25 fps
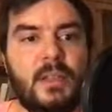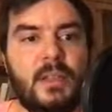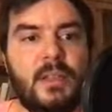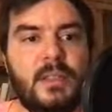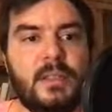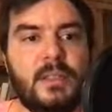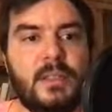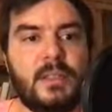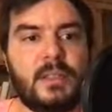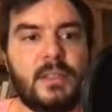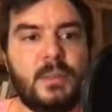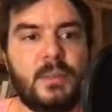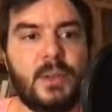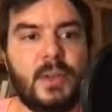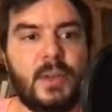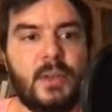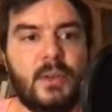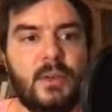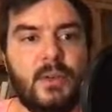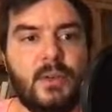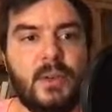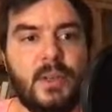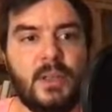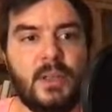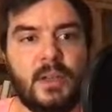this is when
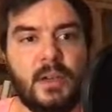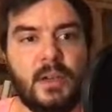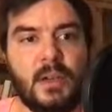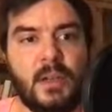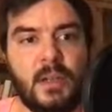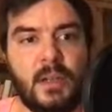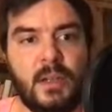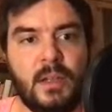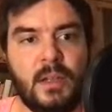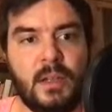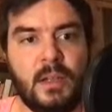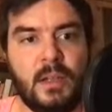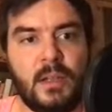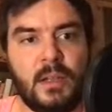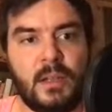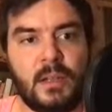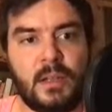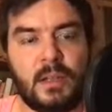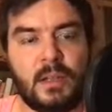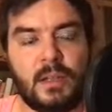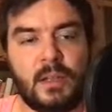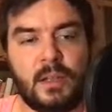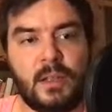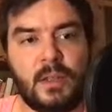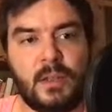you hear,
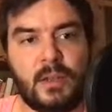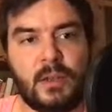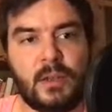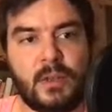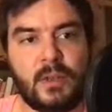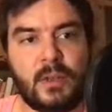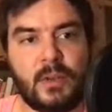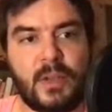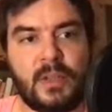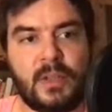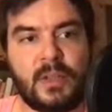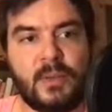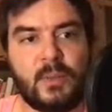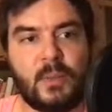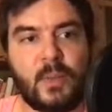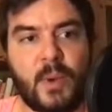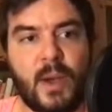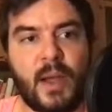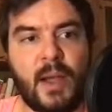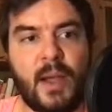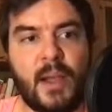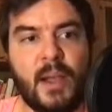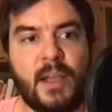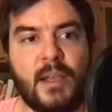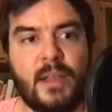now you get the
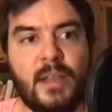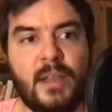y,